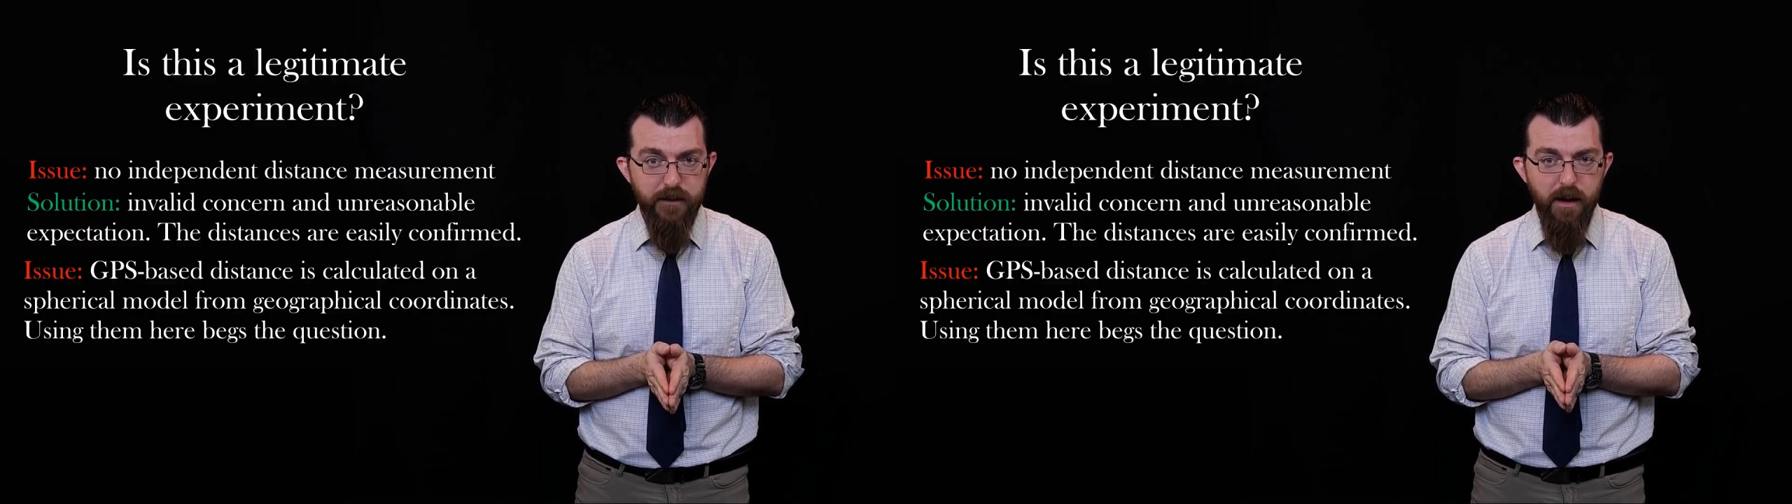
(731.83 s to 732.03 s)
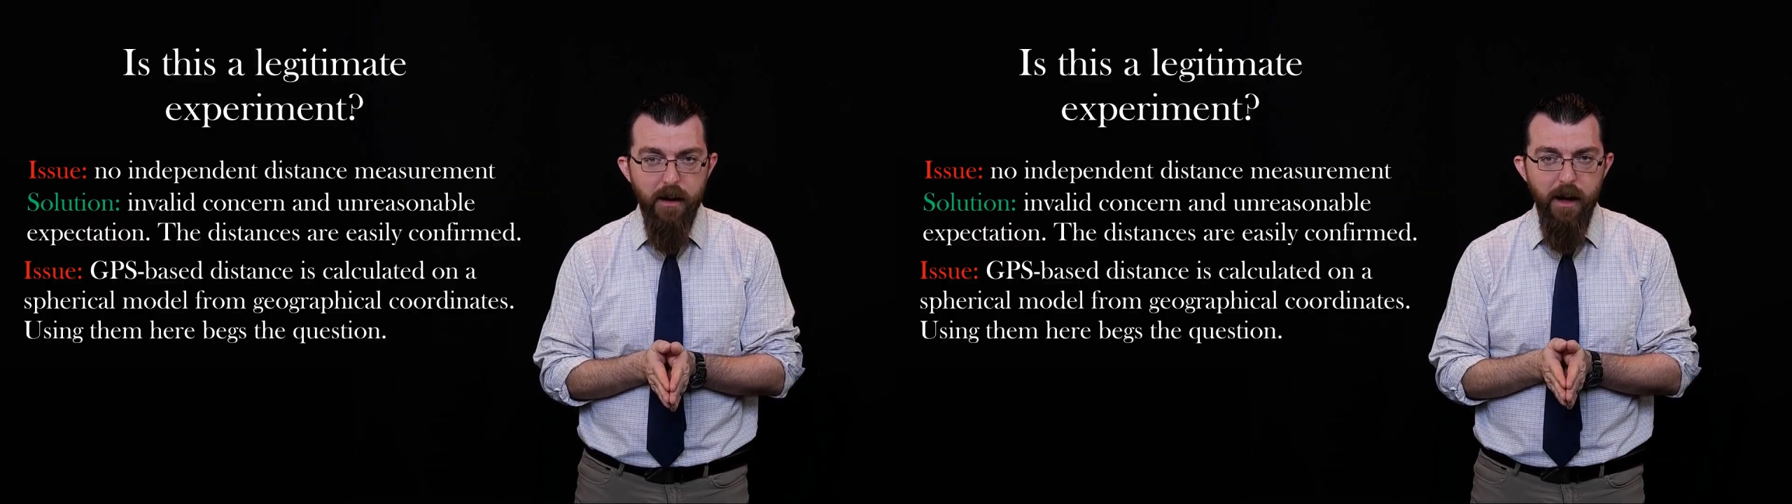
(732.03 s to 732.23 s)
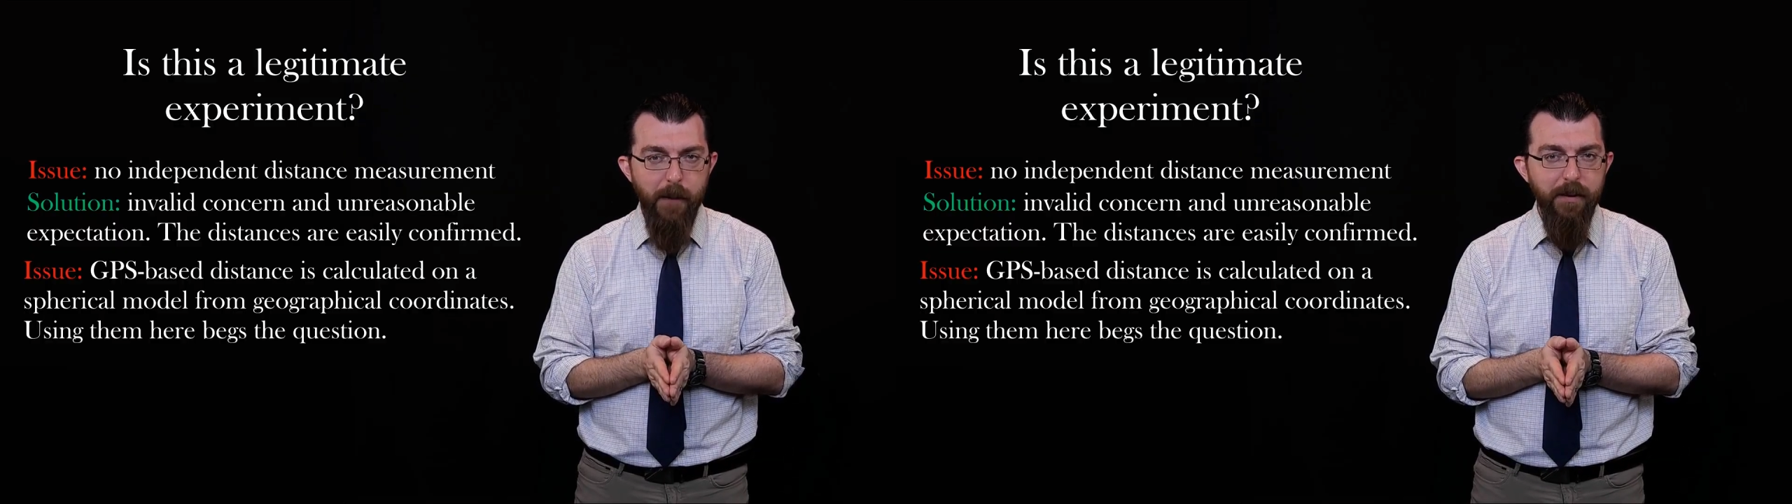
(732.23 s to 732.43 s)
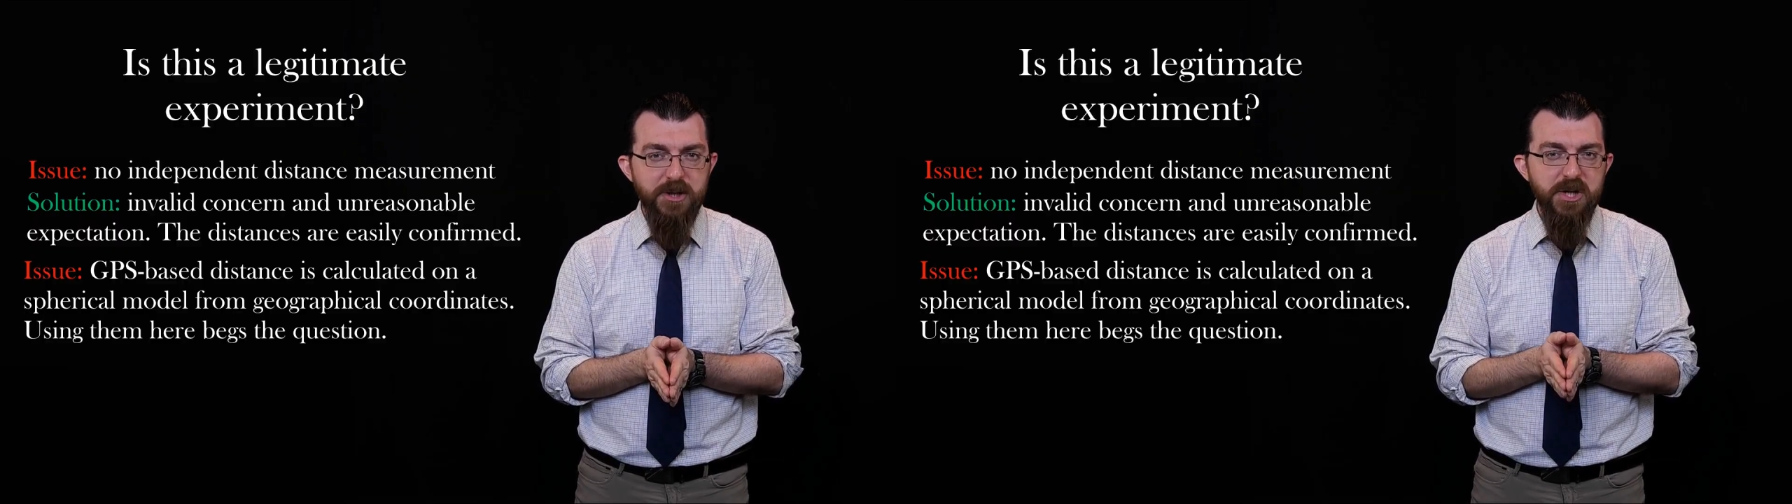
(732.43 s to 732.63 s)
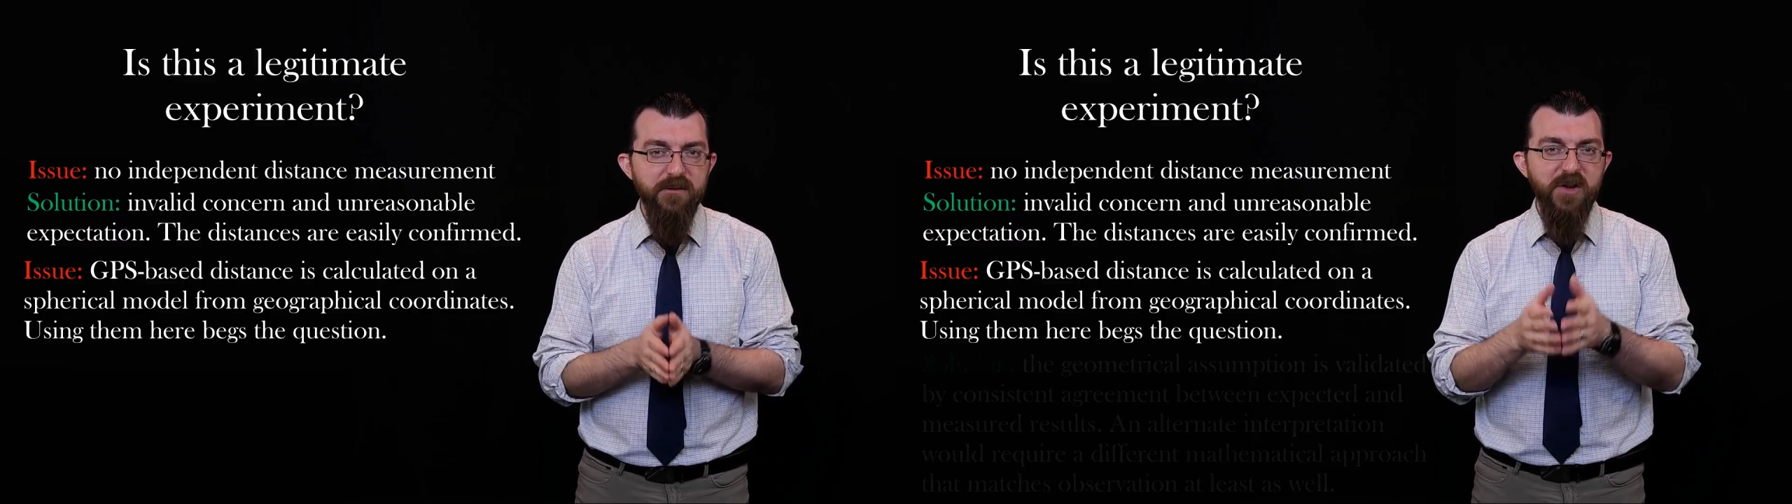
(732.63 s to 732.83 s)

a bunch of